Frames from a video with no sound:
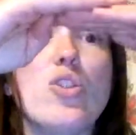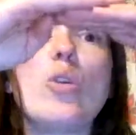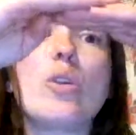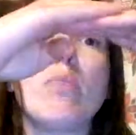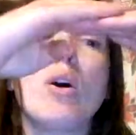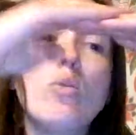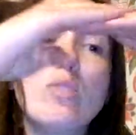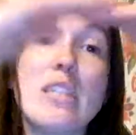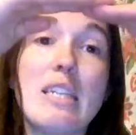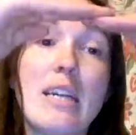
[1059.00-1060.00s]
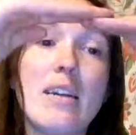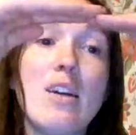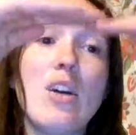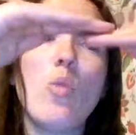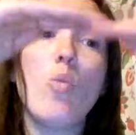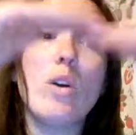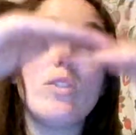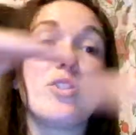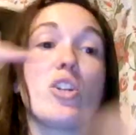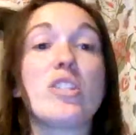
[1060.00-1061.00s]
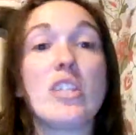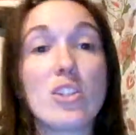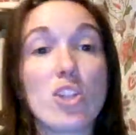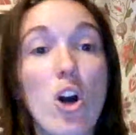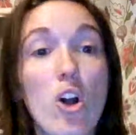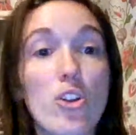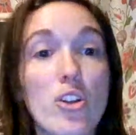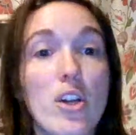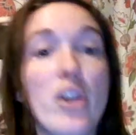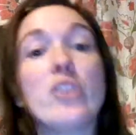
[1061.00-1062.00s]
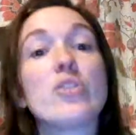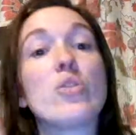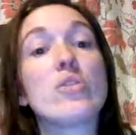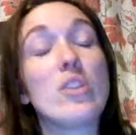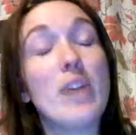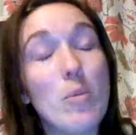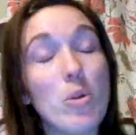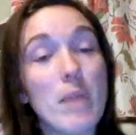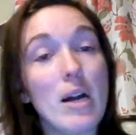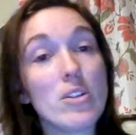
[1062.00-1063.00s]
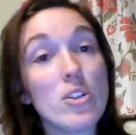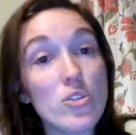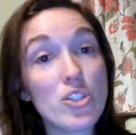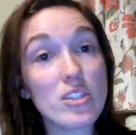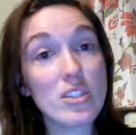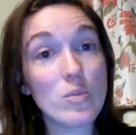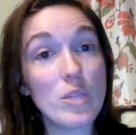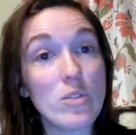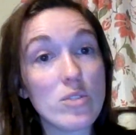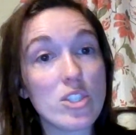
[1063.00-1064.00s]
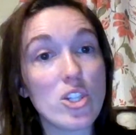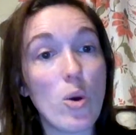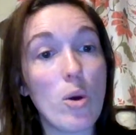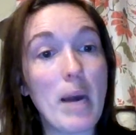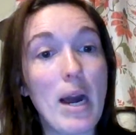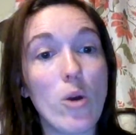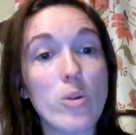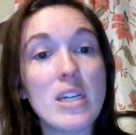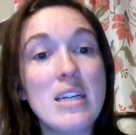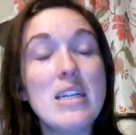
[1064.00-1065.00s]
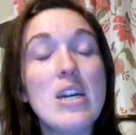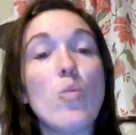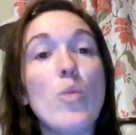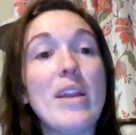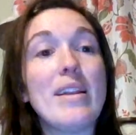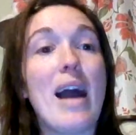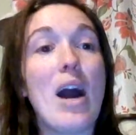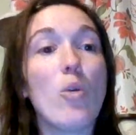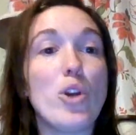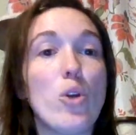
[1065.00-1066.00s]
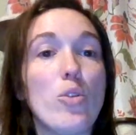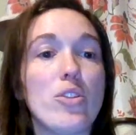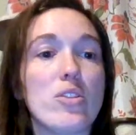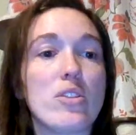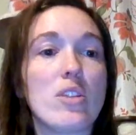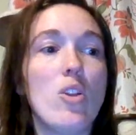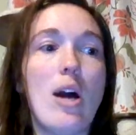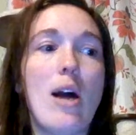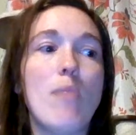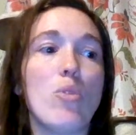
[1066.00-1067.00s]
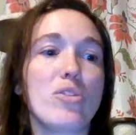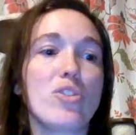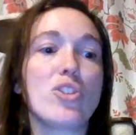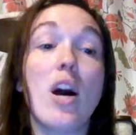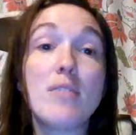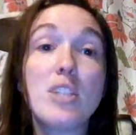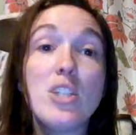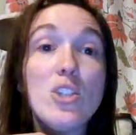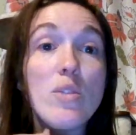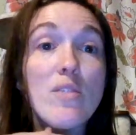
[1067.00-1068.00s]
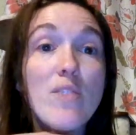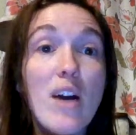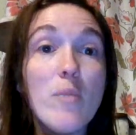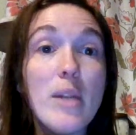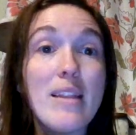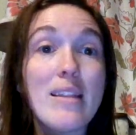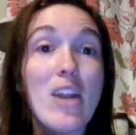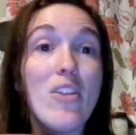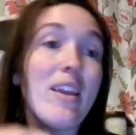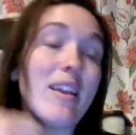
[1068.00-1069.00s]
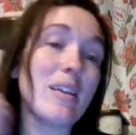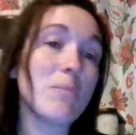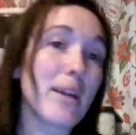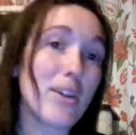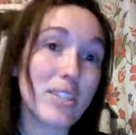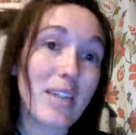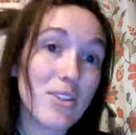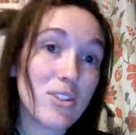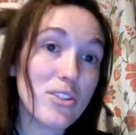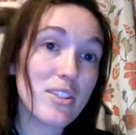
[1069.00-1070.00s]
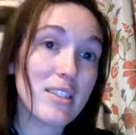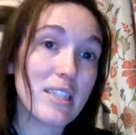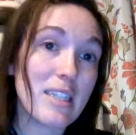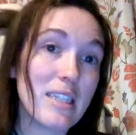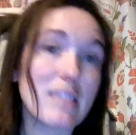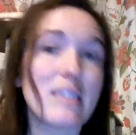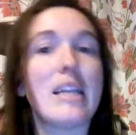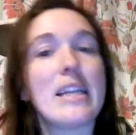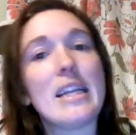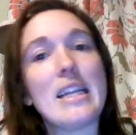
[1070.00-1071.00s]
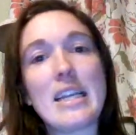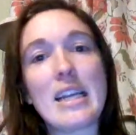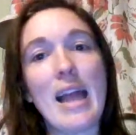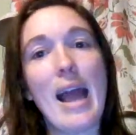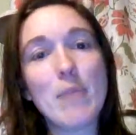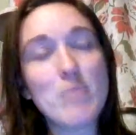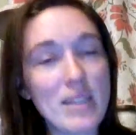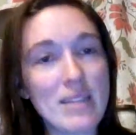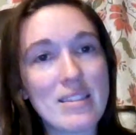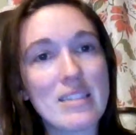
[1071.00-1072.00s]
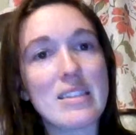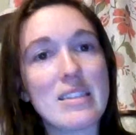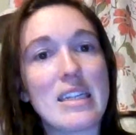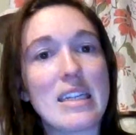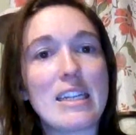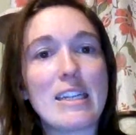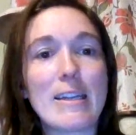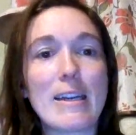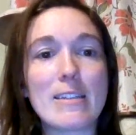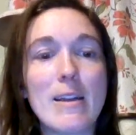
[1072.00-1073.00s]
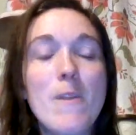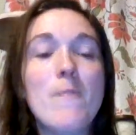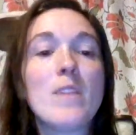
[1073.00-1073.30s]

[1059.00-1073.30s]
tooth opposing it will start to get taller. So there's a lot more malocclusions than we used to know about. We now know that there's a lot more soft tissue involvement in there. They can get periodontal disease, they can get abscesses, they can get